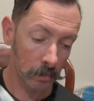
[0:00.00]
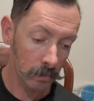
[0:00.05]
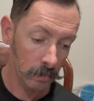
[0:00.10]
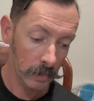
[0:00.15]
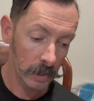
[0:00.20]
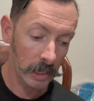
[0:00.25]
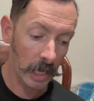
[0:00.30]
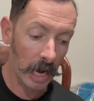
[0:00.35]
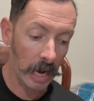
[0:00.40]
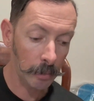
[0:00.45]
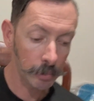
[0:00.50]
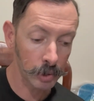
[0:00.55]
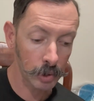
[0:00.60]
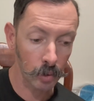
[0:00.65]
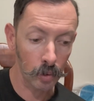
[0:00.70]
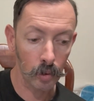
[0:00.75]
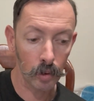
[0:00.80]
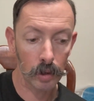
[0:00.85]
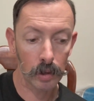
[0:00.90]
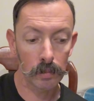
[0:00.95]
tops
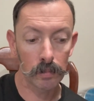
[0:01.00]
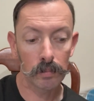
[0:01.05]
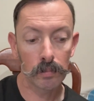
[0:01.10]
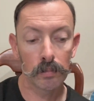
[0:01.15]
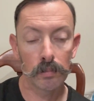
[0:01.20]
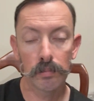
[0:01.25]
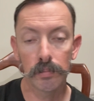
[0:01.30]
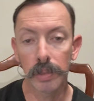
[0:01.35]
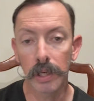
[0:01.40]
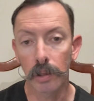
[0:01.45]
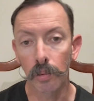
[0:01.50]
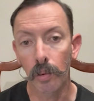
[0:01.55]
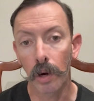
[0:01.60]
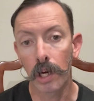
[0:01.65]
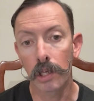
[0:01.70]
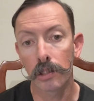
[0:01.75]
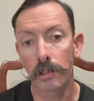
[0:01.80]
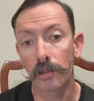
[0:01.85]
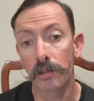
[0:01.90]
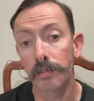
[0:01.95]
on beard
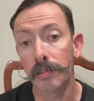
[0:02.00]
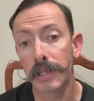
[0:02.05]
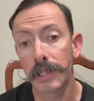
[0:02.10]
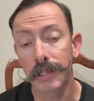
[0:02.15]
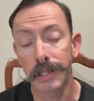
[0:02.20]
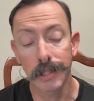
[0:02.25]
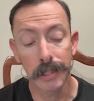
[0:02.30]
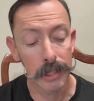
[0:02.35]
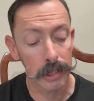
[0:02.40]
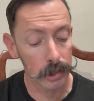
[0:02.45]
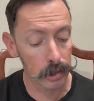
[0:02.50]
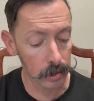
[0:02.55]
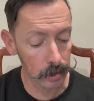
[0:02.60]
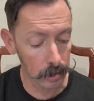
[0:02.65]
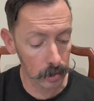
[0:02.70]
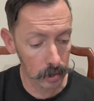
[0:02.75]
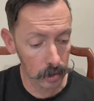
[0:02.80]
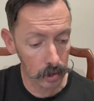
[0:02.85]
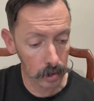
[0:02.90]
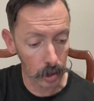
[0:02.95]
washes or beard
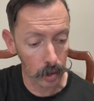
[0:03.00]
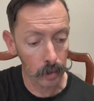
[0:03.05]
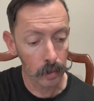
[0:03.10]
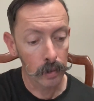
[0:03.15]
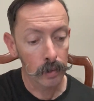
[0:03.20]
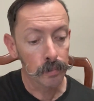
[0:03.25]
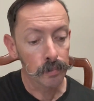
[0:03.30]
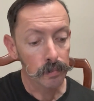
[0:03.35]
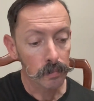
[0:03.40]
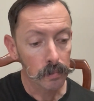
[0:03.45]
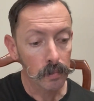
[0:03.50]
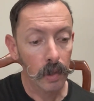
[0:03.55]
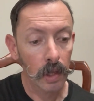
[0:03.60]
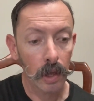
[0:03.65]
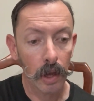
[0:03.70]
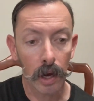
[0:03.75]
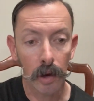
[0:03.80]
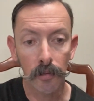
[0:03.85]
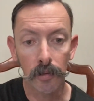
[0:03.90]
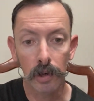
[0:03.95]
conditioners. So
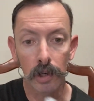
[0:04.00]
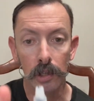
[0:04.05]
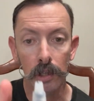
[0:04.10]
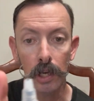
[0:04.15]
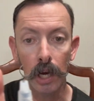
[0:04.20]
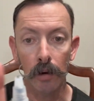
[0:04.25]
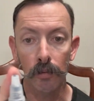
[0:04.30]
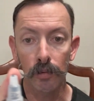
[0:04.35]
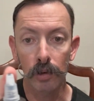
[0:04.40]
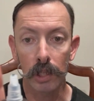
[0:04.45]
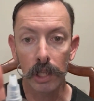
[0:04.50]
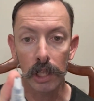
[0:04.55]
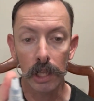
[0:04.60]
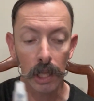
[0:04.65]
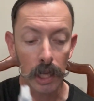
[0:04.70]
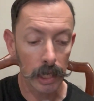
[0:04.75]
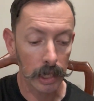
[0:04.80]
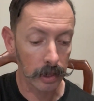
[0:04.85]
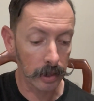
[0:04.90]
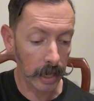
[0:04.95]
I really
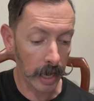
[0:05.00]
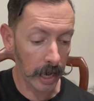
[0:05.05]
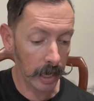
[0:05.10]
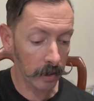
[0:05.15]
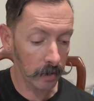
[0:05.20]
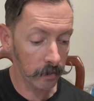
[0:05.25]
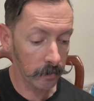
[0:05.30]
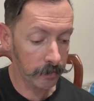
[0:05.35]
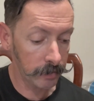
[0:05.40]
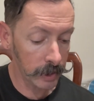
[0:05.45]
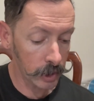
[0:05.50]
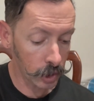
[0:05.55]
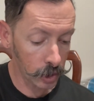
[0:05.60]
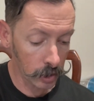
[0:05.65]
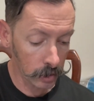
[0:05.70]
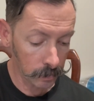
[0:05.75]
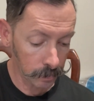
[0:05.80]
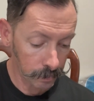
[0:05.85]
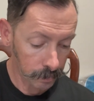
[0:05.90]
like that feature.